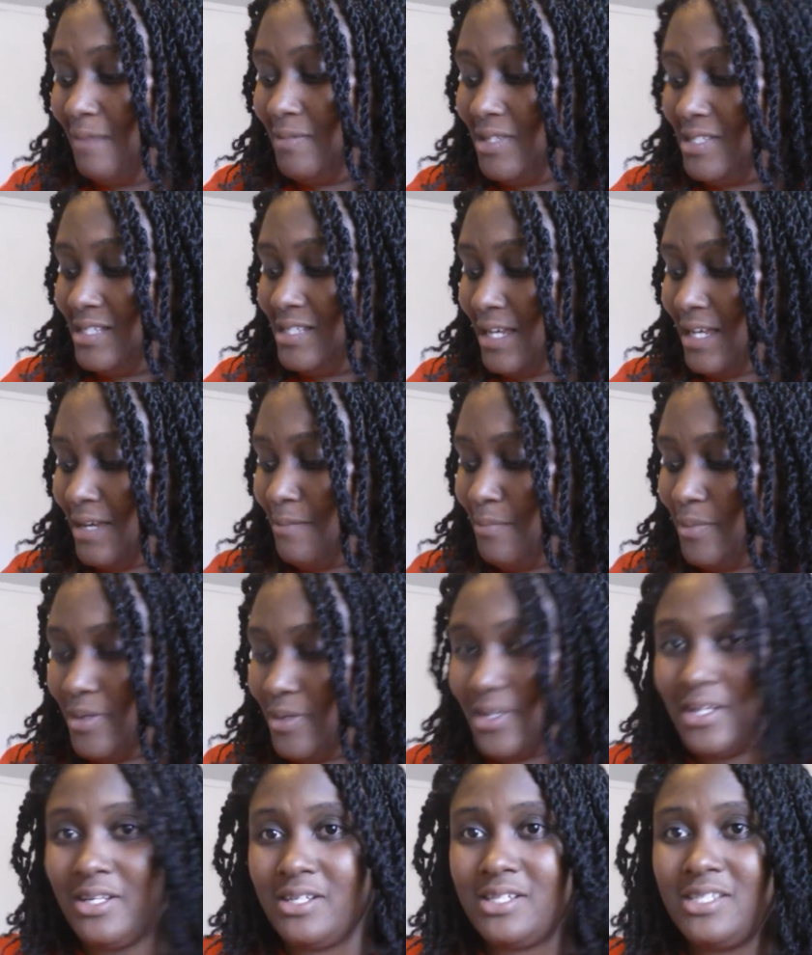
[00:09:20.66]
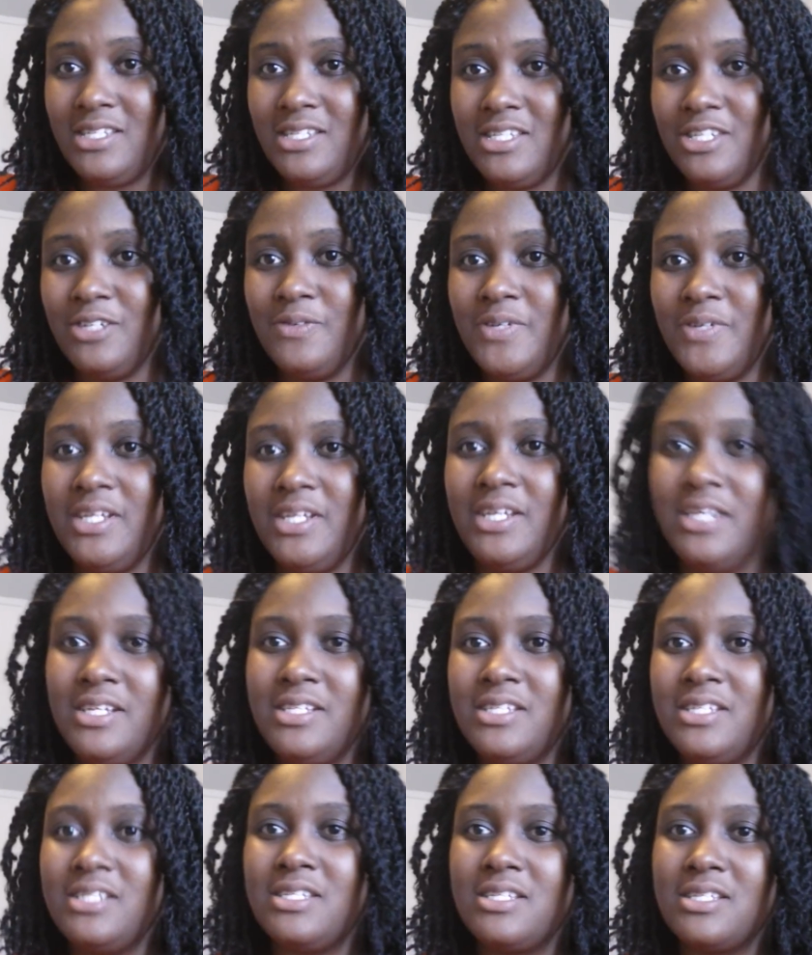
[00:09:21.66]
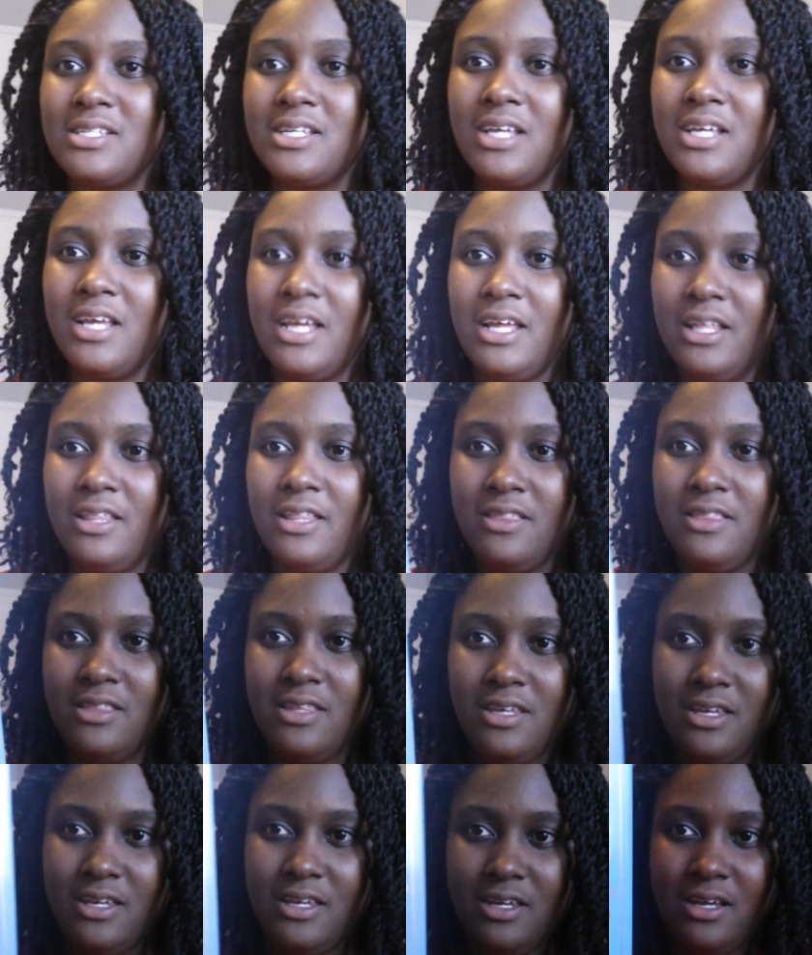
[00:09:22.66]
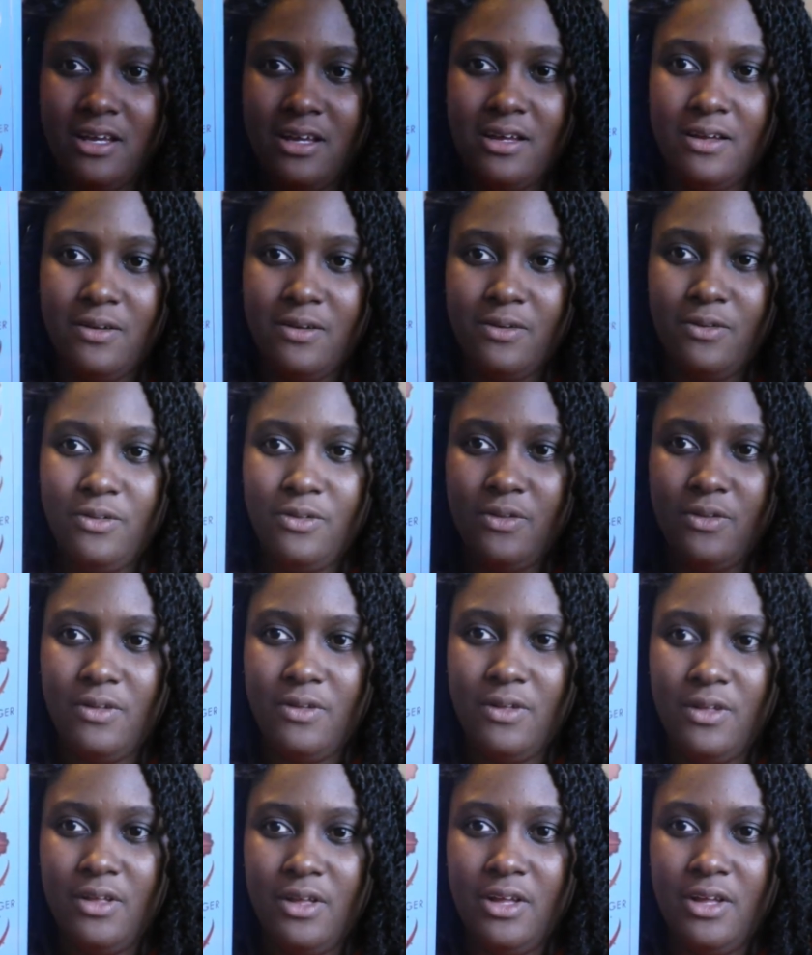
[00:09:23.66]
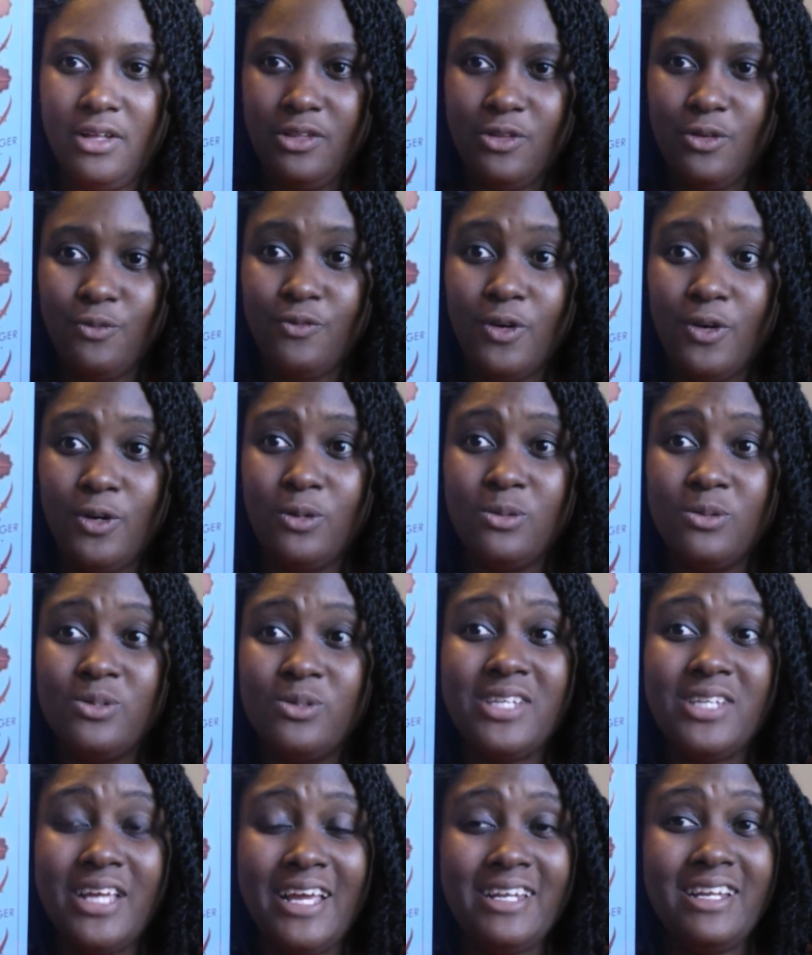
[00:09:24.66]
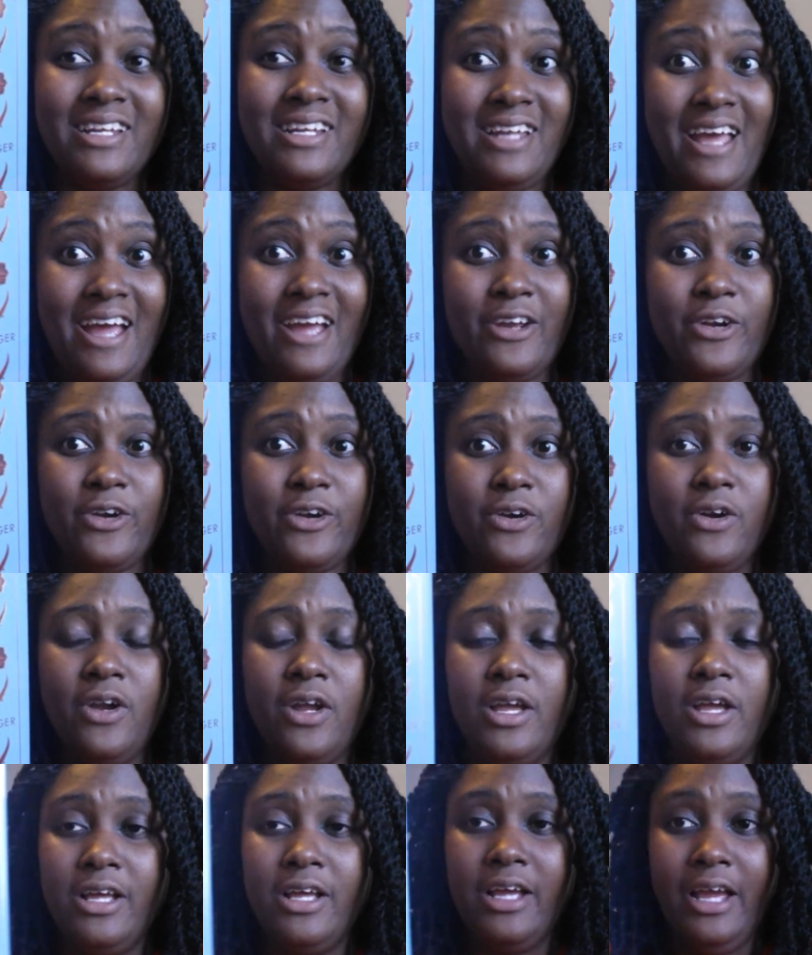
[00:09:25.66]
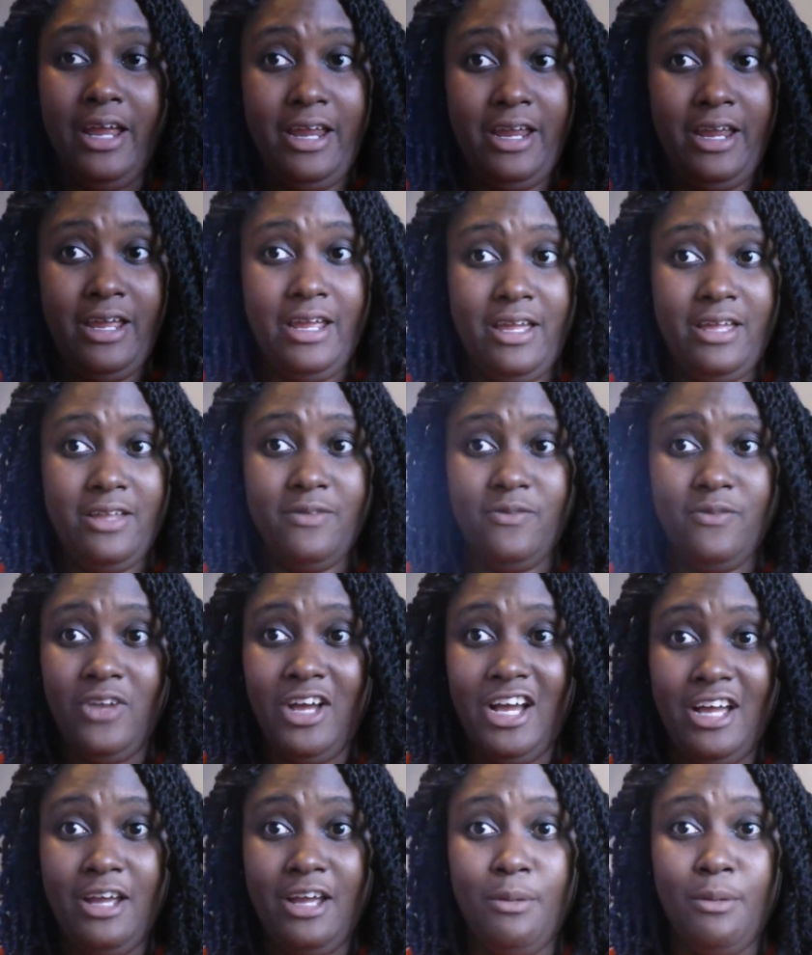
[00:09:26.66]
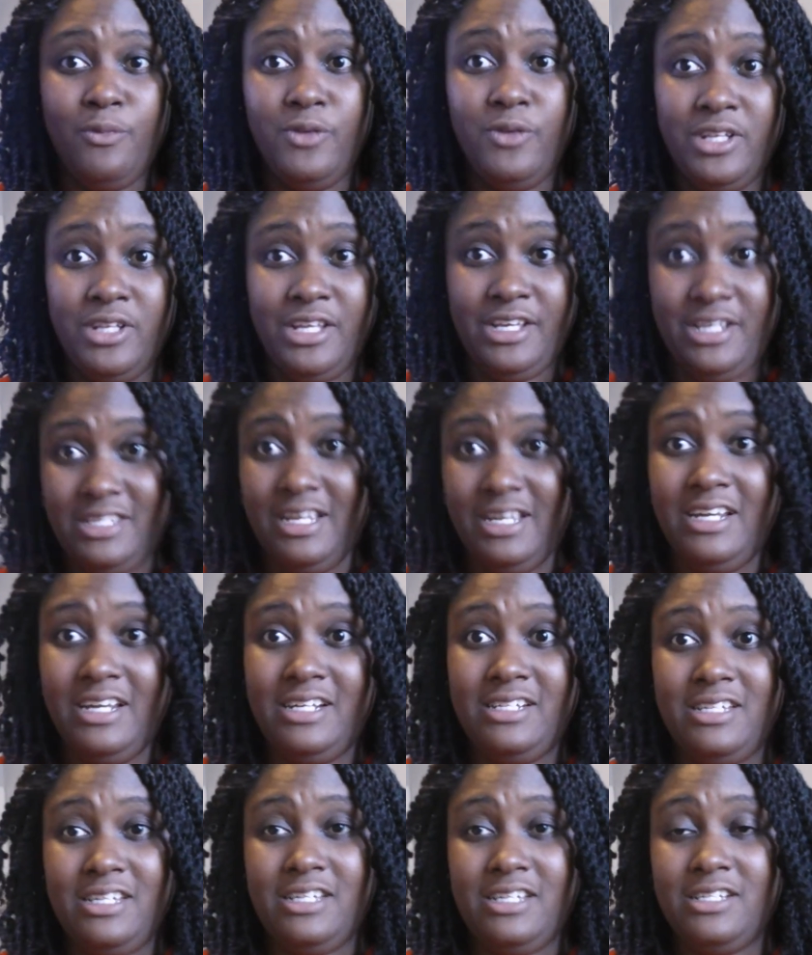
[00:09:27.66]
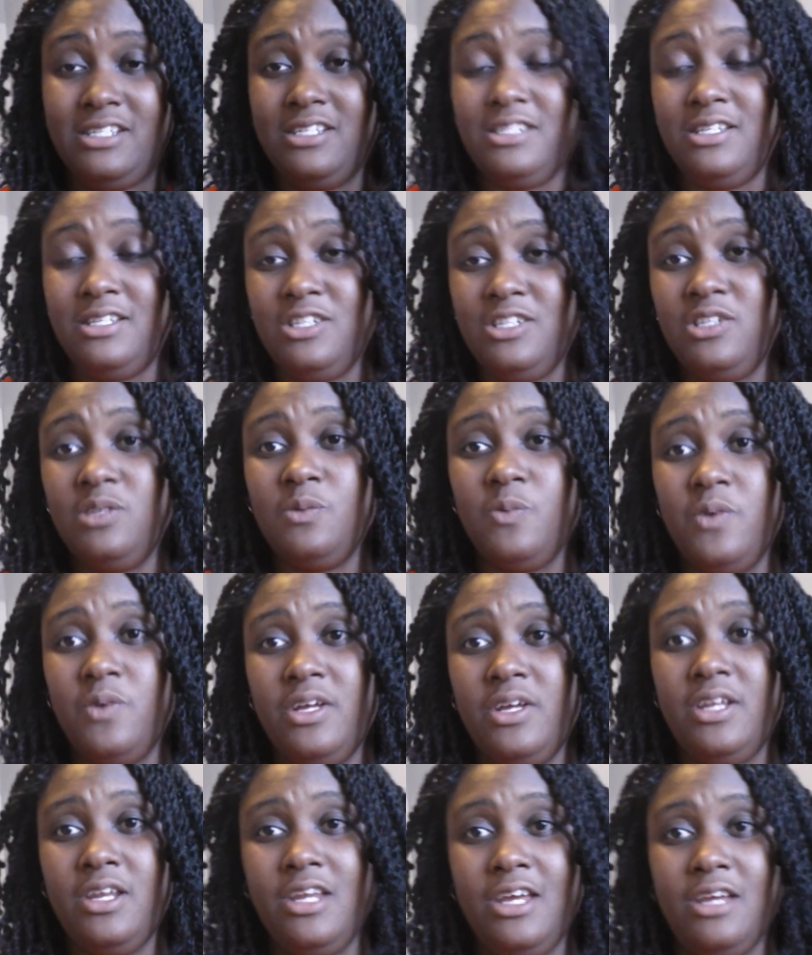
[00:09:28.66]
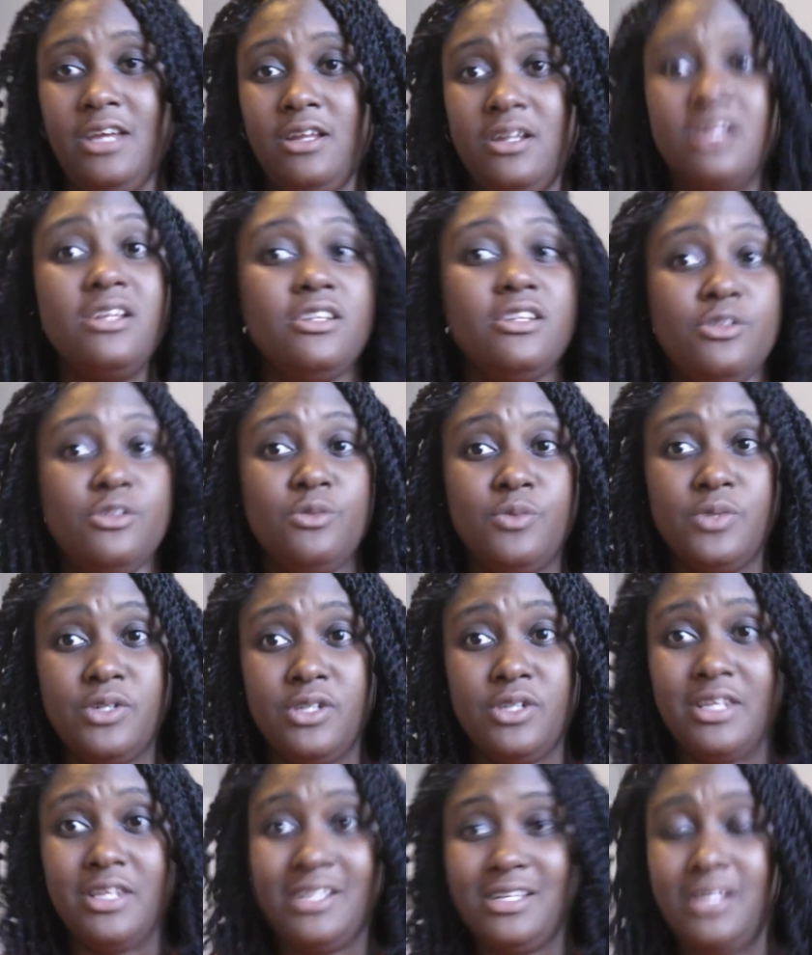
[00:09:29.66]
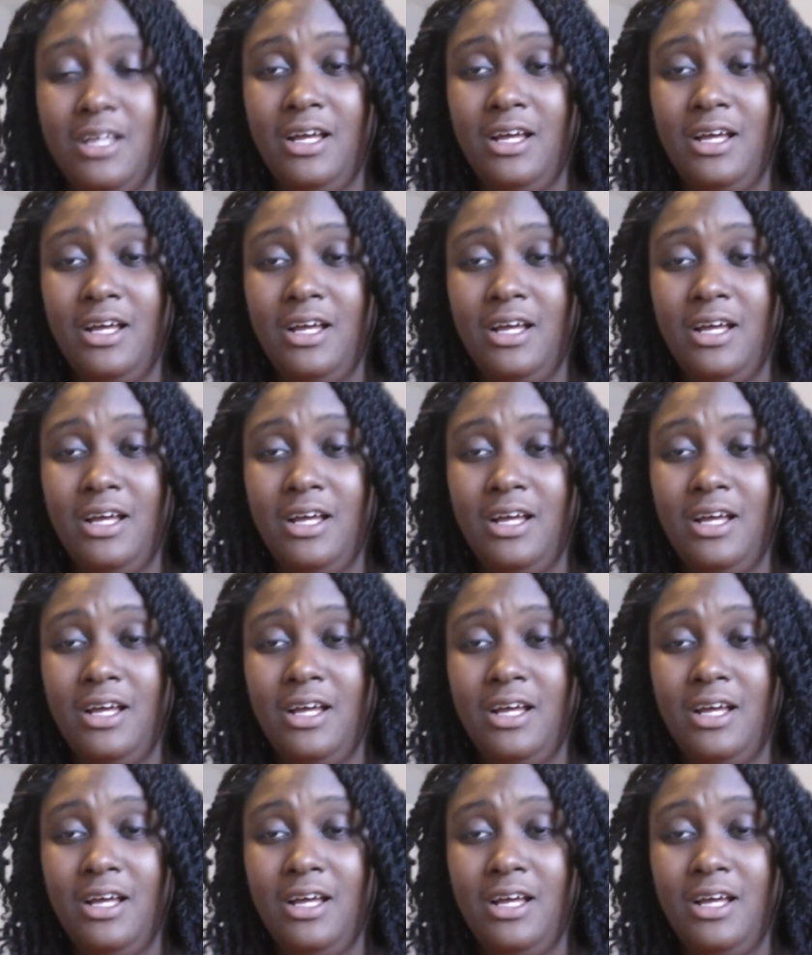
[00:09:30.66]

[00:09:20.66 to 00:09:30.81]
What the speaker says: the second book in the series, the Rose and the Dagger, and I am really excited to get to this one, and you will